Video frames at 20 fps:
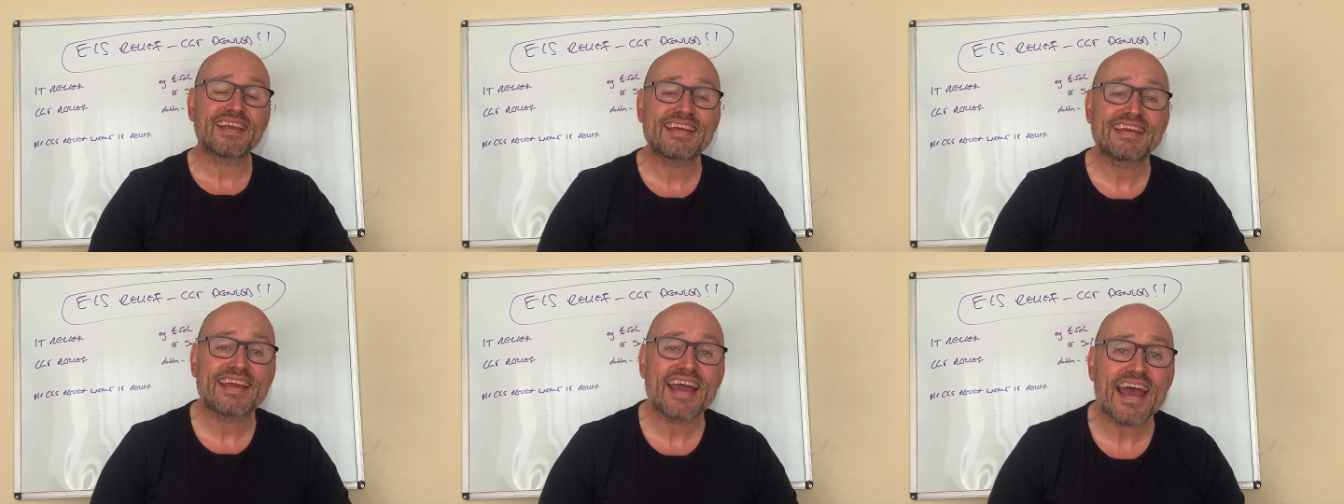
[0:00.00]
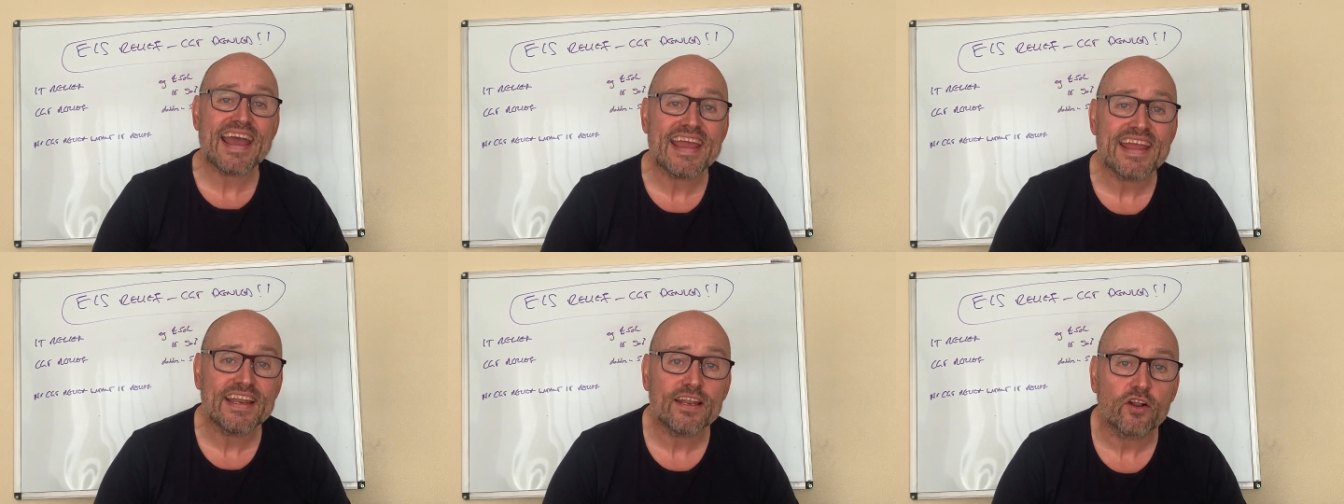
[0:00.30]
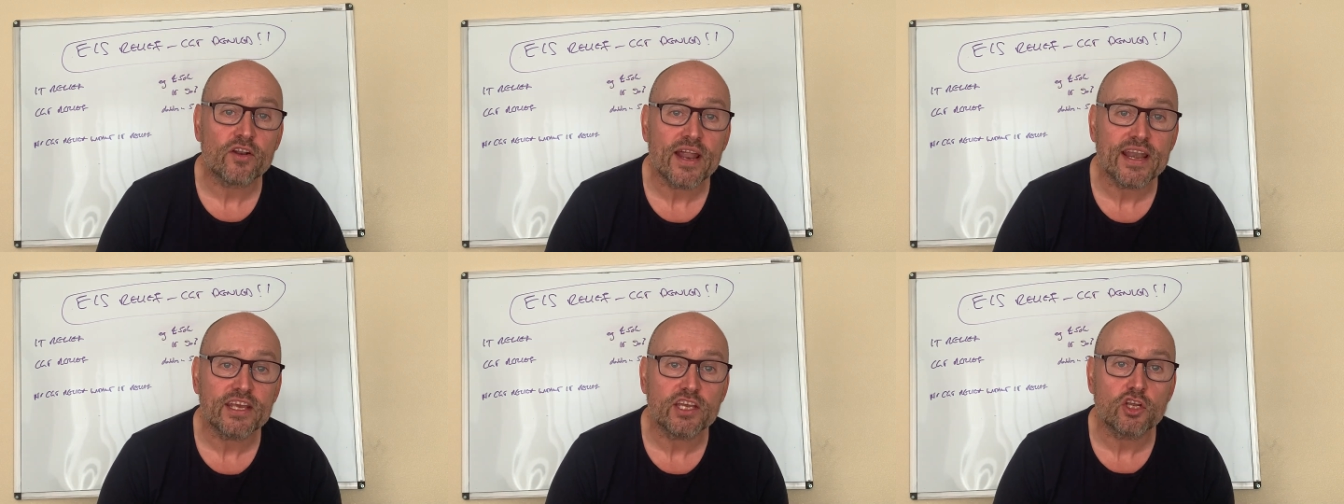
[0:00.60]
gain
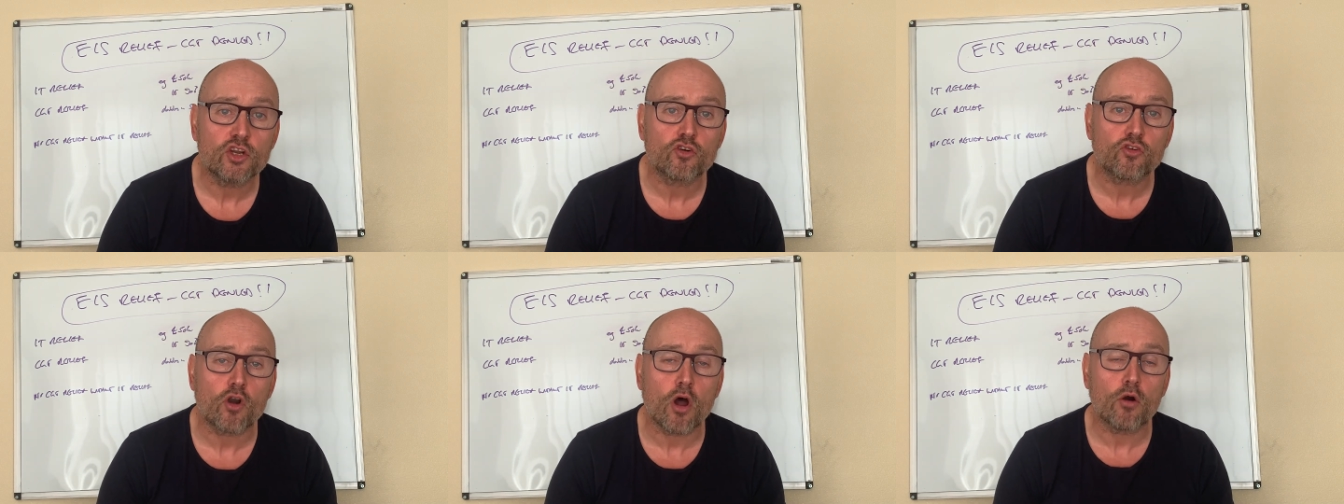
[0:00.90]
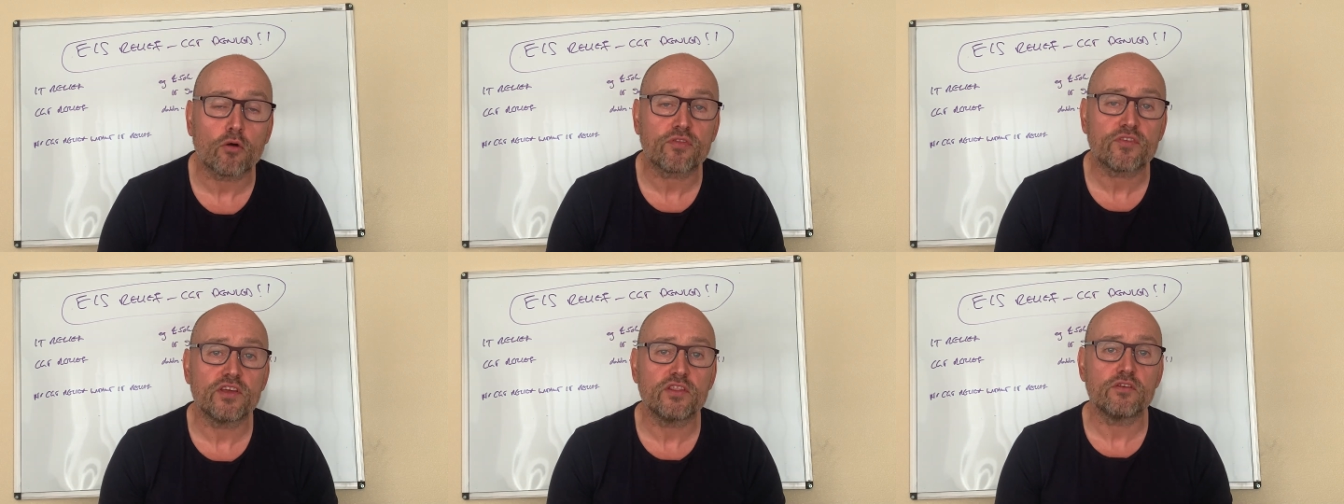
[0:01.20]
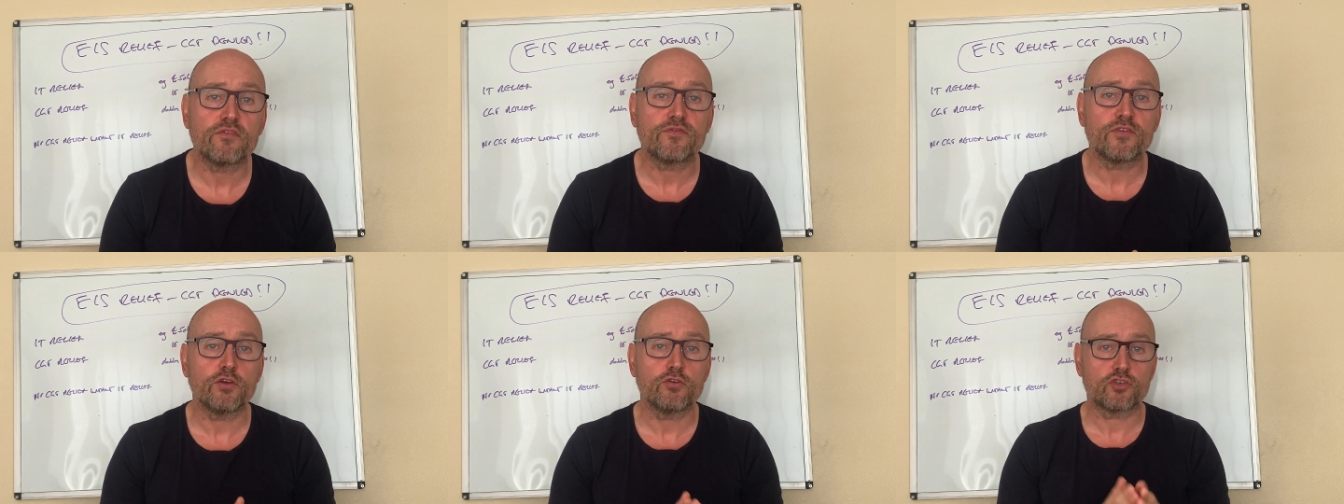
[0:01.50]
on any growth in the
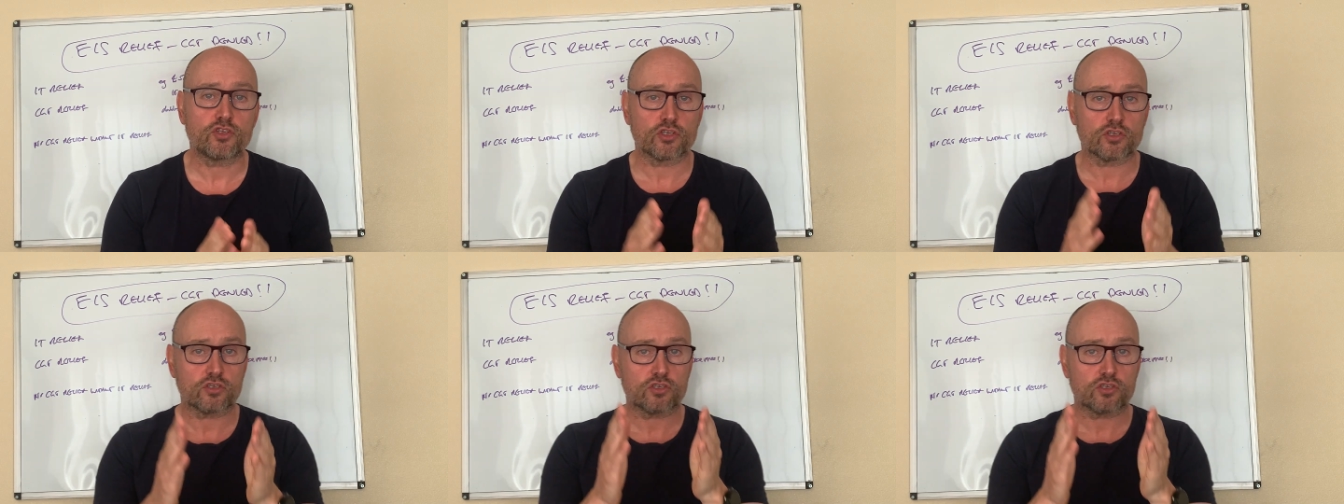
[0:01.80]
future.